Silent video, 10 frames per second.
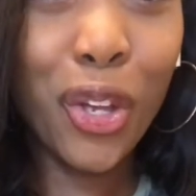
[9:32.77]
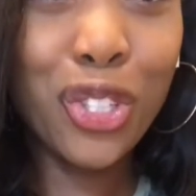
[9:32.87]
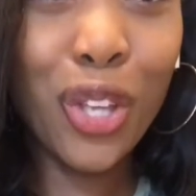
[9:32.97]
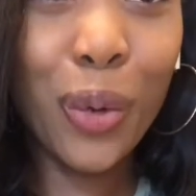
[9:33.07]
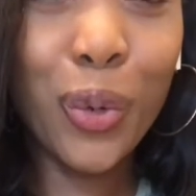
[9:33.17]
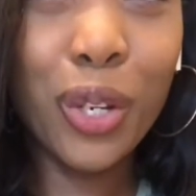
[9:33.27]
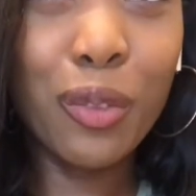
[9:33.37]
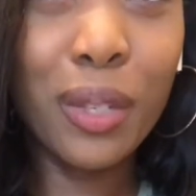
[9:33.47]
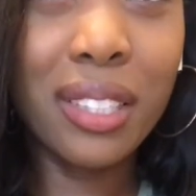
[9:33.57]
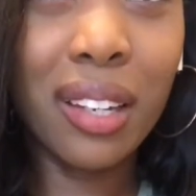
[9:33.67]
So I won't even
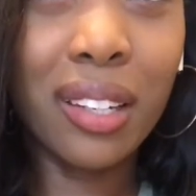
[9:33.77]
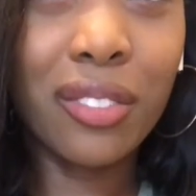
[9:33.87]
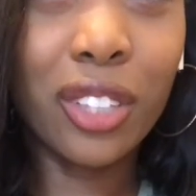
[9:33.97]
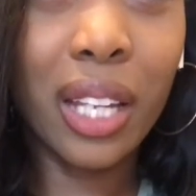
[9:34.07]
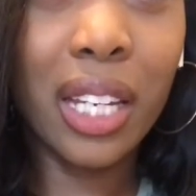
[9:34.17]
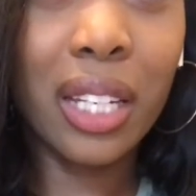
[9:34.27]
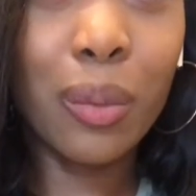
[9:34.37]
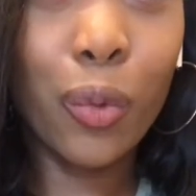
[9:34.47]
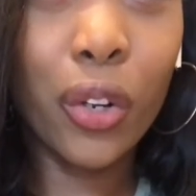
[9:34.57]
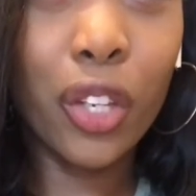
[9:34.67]
be studying for like
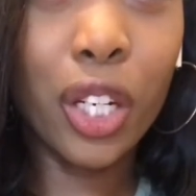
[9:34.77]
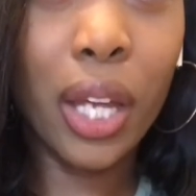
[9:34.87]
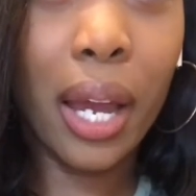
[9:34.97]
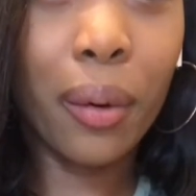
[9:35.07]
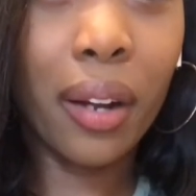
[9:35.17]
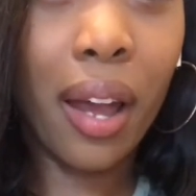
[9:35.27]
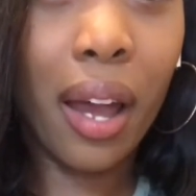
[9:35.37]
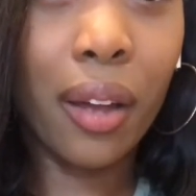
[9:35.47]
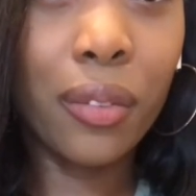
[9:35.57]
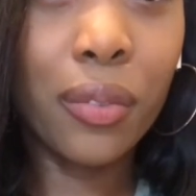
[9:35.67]
more than an hour and a
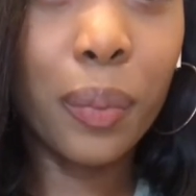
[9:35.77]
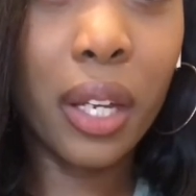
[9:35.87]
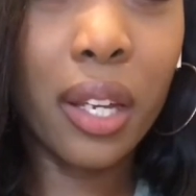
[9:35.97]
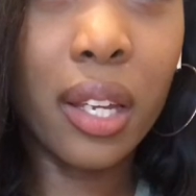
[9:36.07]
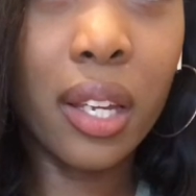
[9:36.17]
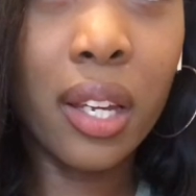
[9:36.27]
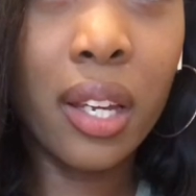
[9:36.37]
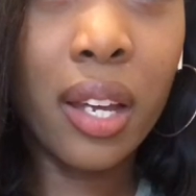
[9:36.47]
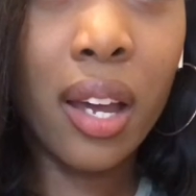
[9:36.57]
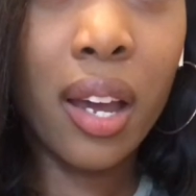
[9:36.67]
half, but
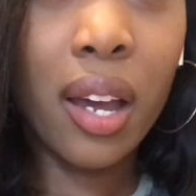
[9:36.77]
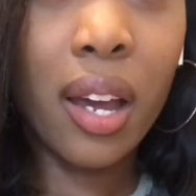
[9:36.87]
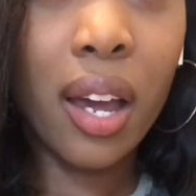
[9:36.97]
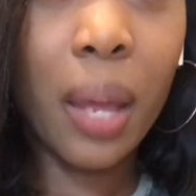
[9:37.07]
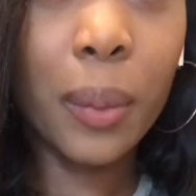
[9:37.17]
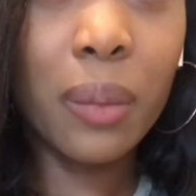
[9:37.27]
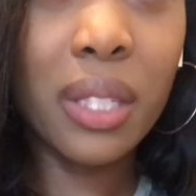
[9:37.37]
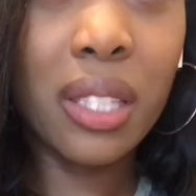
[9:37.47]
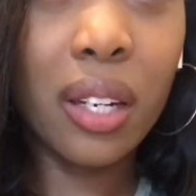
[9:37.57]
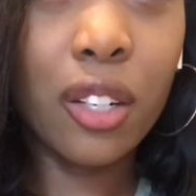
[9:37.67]
I'm gonna be
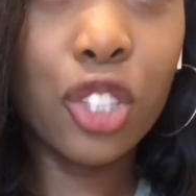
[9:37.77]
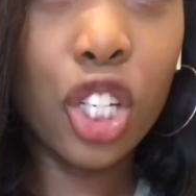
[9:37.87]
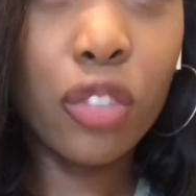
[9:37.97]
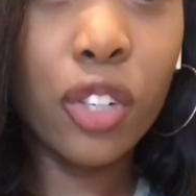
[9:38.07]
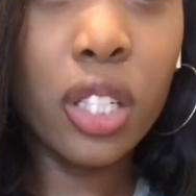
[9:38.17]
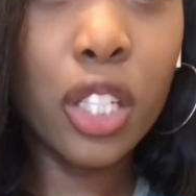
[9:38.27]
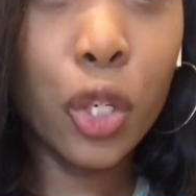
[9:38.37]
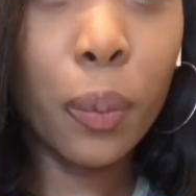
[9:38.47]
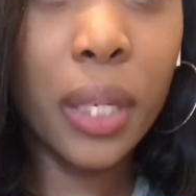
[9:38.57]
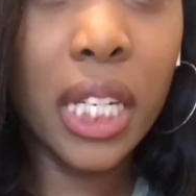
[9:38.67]
studying just for a
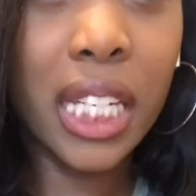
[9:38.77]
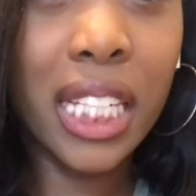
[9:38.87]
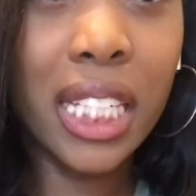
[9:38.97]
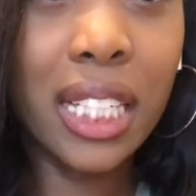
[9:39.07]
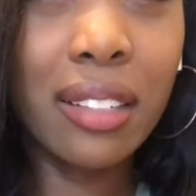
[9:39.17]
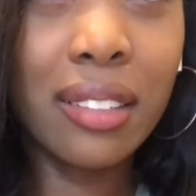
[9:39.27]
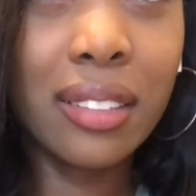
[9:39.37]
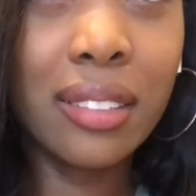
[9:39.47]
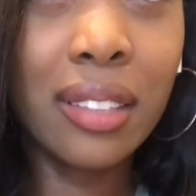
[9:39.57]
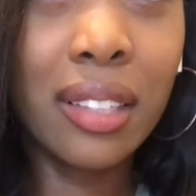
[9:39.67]
little bit.
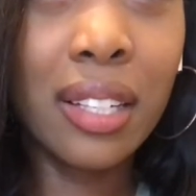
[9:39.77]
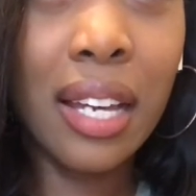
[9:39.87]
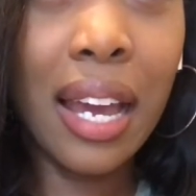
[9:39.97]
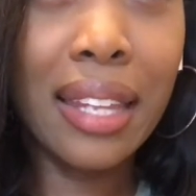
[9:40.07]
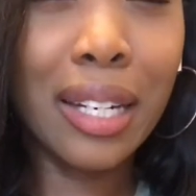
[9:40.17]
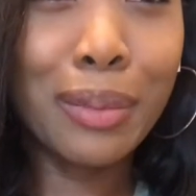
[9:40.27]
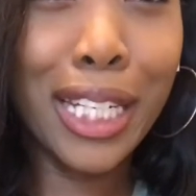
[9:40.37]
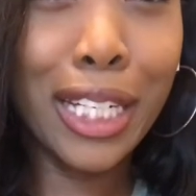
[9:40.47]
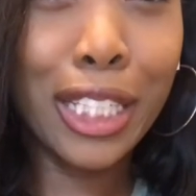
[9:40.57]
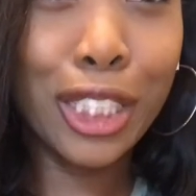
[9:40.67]
And then I'm
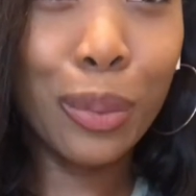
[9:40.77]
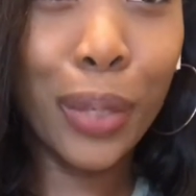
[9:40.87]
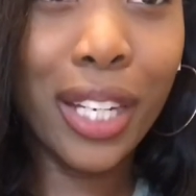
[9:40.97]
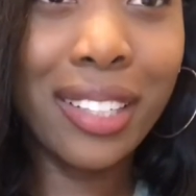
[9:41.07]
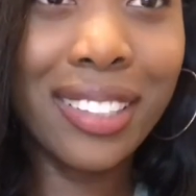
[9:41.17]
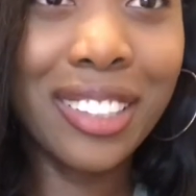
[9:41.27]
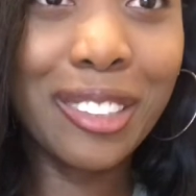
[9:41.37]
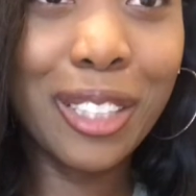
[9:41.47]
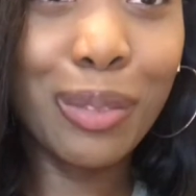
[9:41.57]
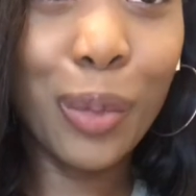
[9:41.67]
taking a lunch break
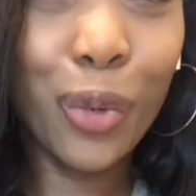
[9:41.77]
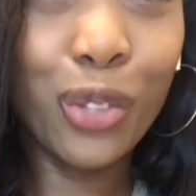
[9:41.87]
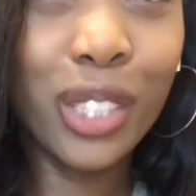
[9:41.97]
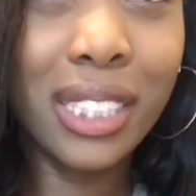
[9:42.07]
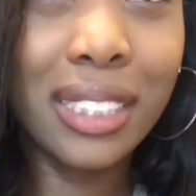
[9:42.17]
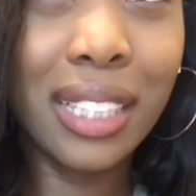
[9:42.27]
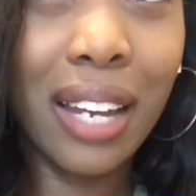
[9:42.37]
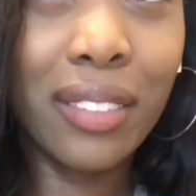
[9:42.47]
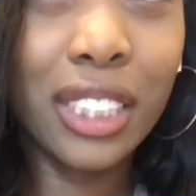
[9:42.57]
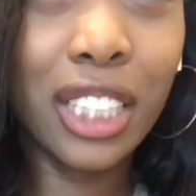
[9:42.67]
because my boyfriend is gonna
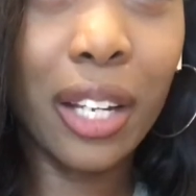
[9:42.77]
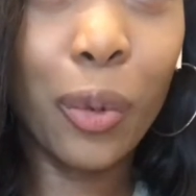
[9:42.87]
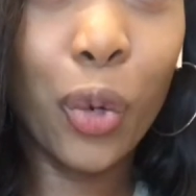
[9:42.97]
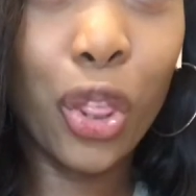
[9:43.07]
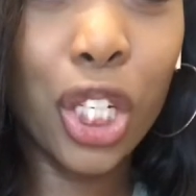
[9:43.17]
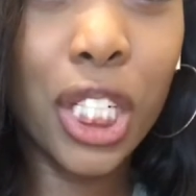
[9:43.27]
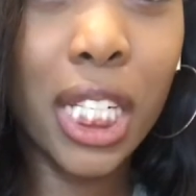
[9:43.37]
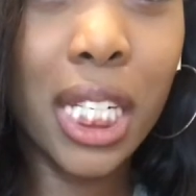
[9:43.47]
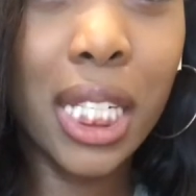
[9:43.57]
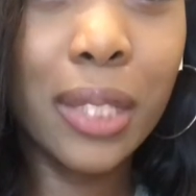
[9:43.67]
have lunch at
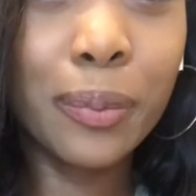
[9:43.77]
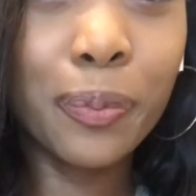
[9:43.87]
1:30.